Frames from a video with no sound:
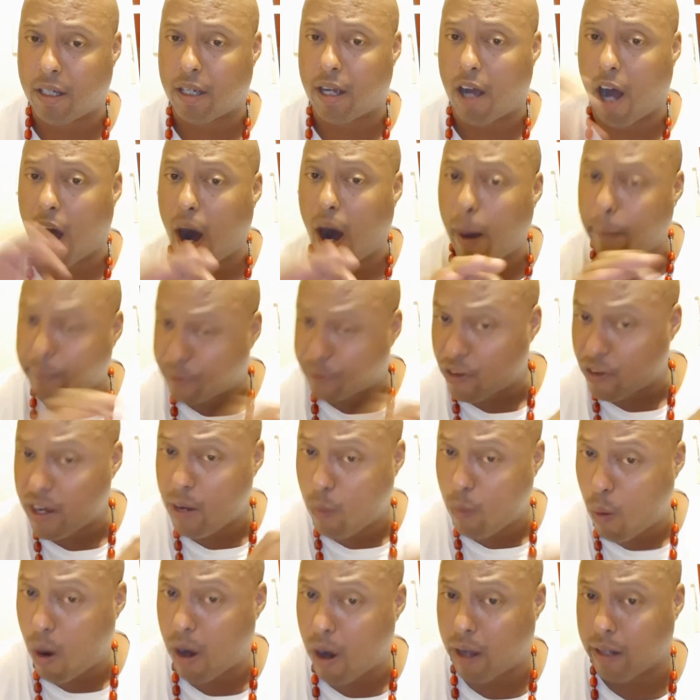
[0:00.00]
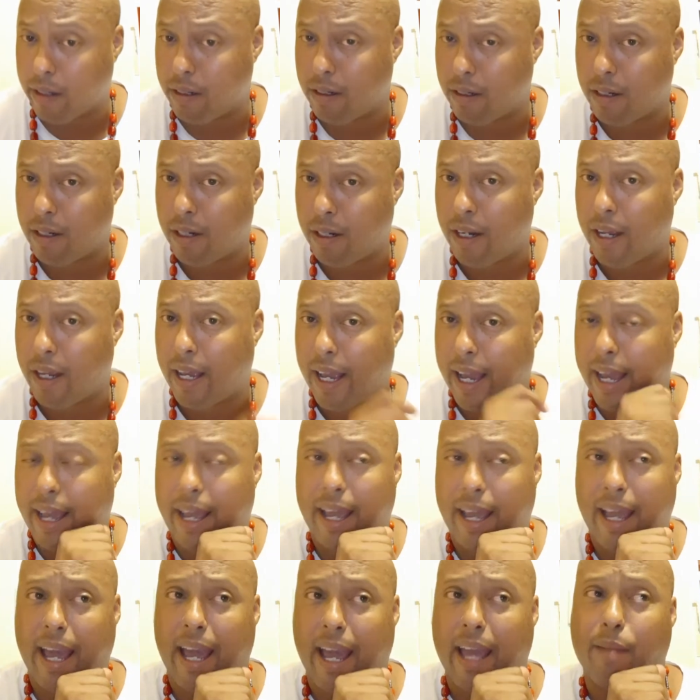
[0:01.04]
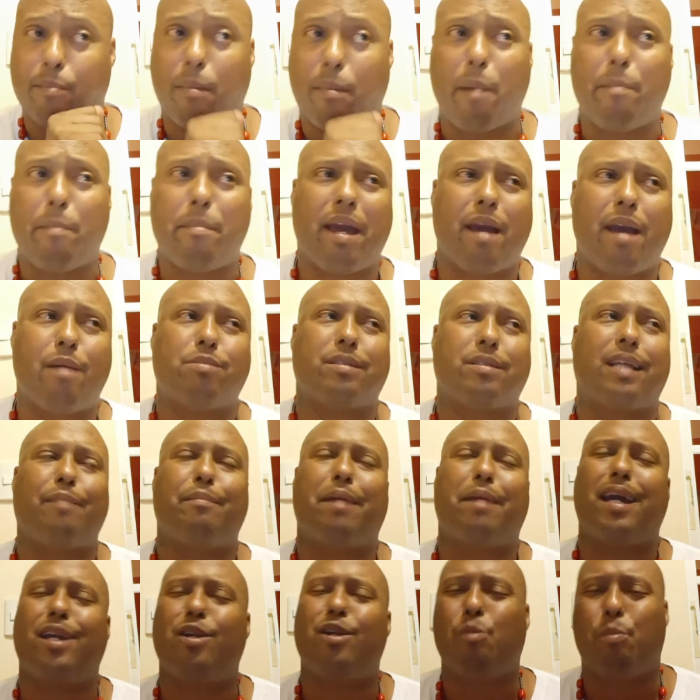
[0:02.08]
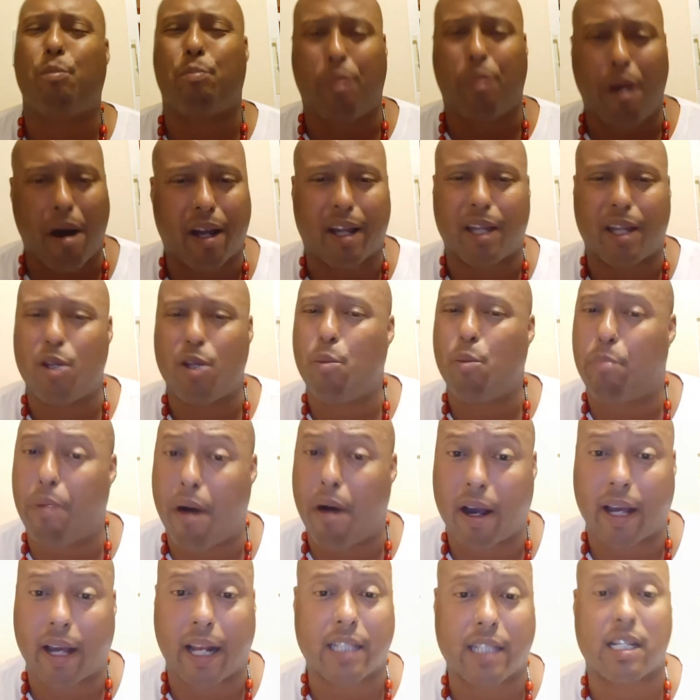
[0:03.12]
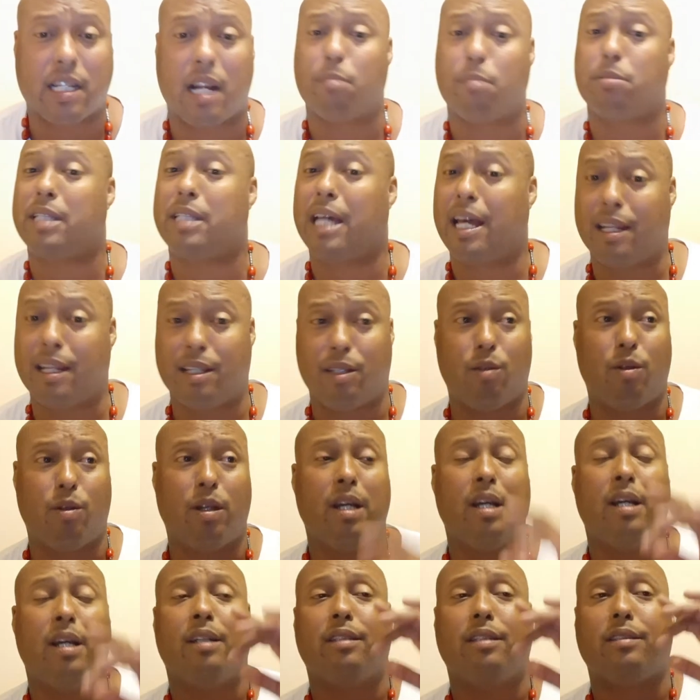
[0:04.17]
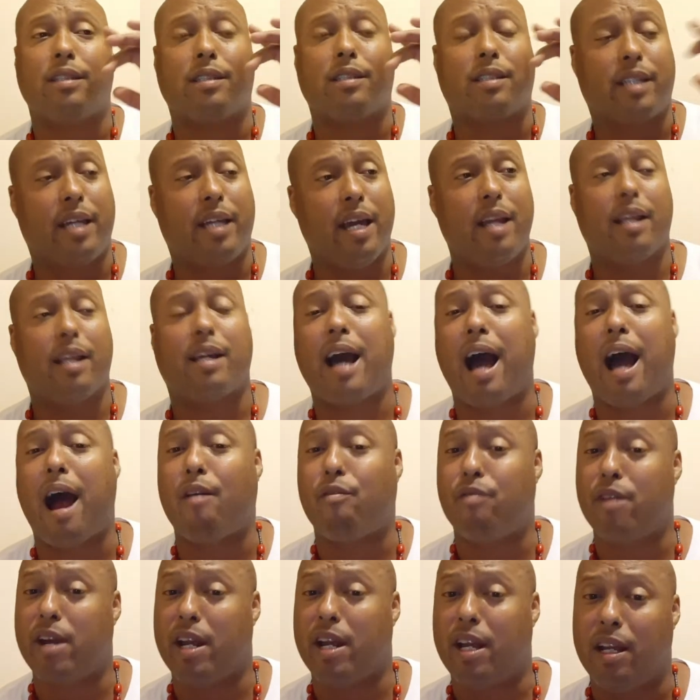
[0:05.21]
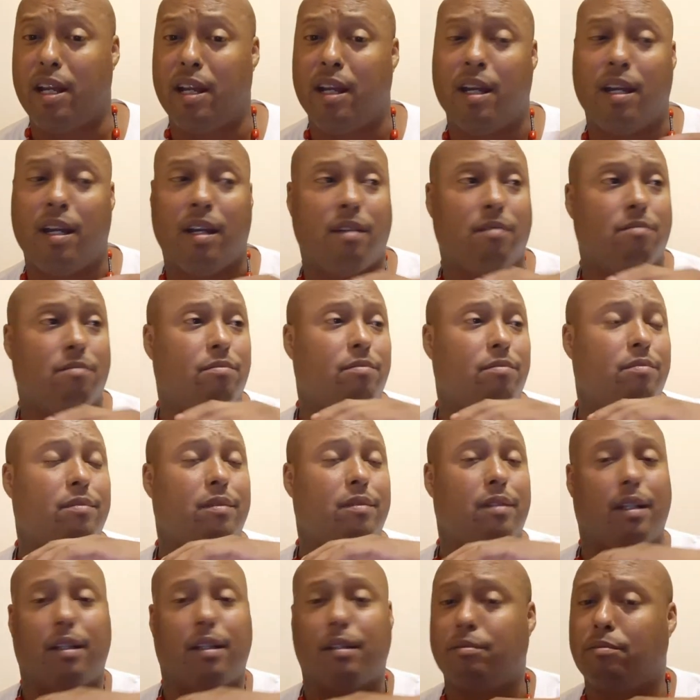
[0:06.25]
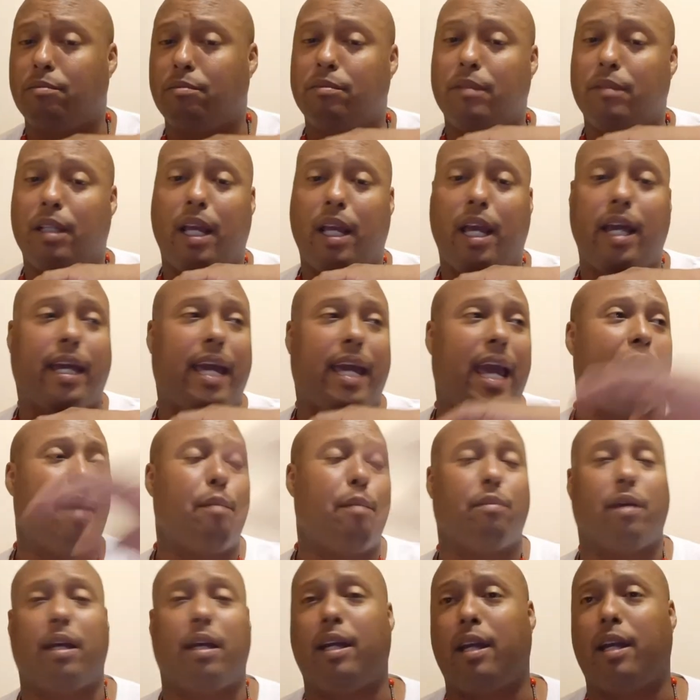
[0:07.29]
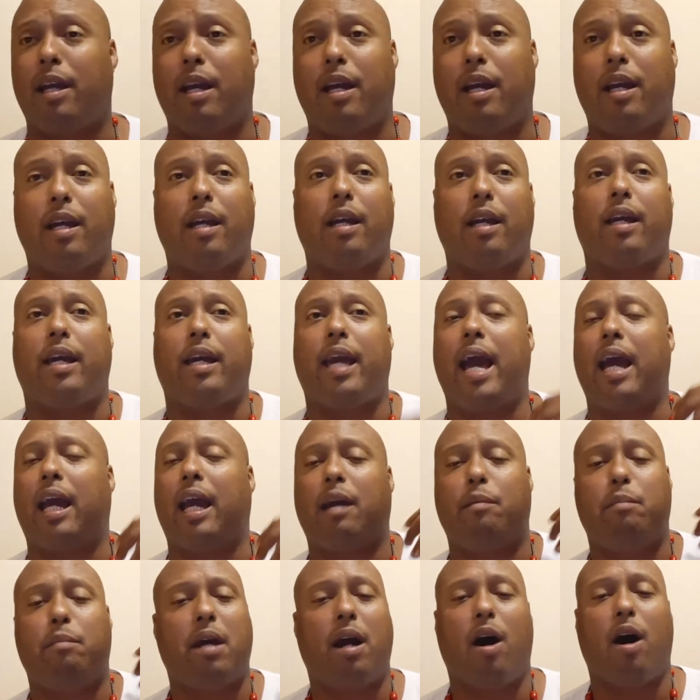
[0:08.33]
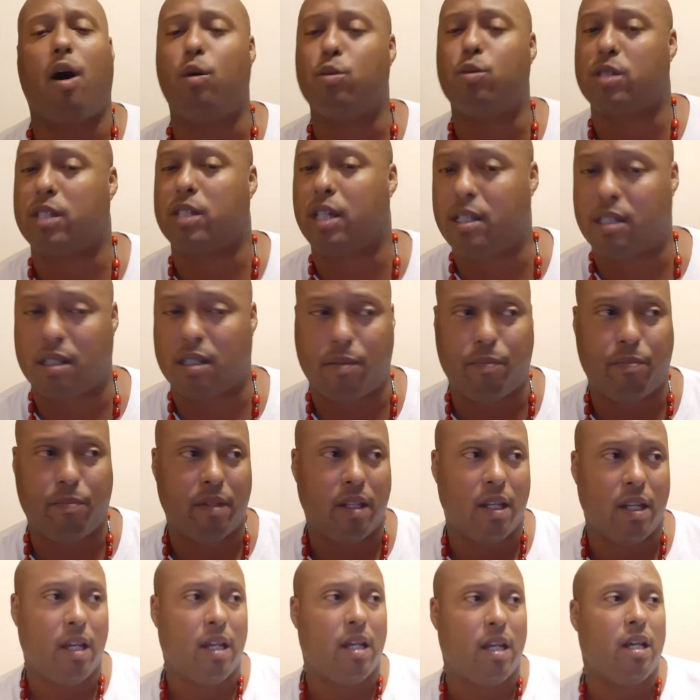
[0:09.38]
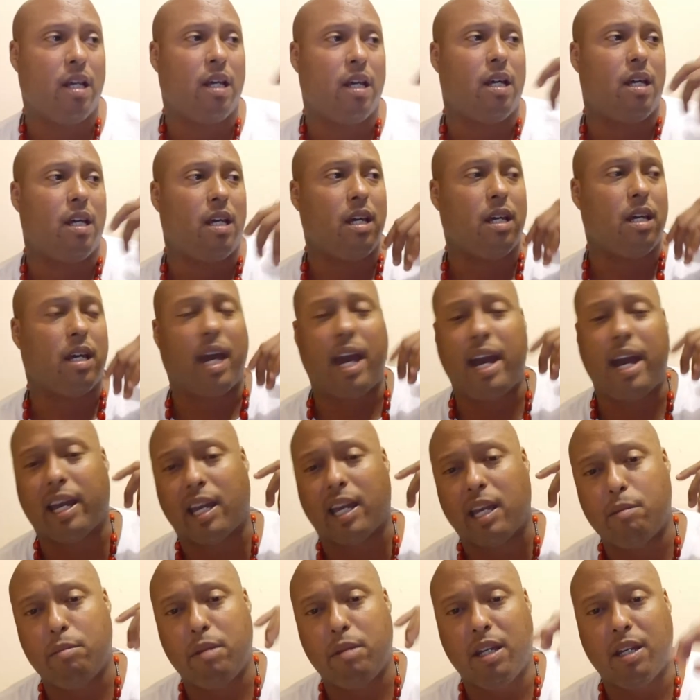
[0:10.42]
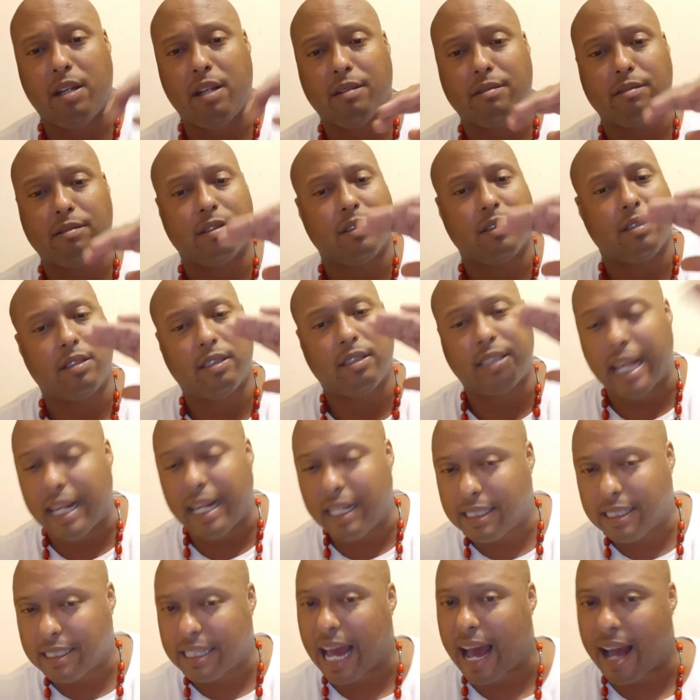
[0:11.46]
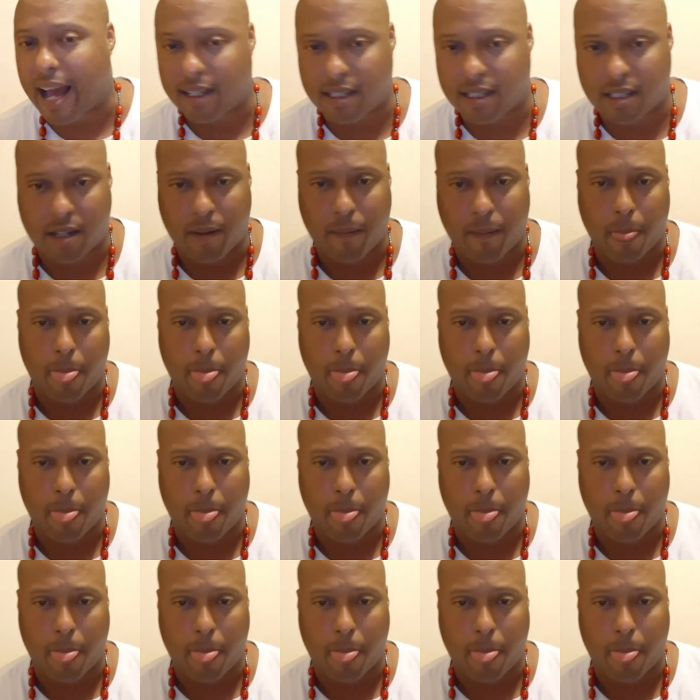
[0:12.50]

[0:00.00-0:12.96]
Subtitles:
Up 3-1. And my man was like, man, you bugging. I said, I'm telling you, this kid Kyrie, he can't give me a whole season. He can't give me steady stats.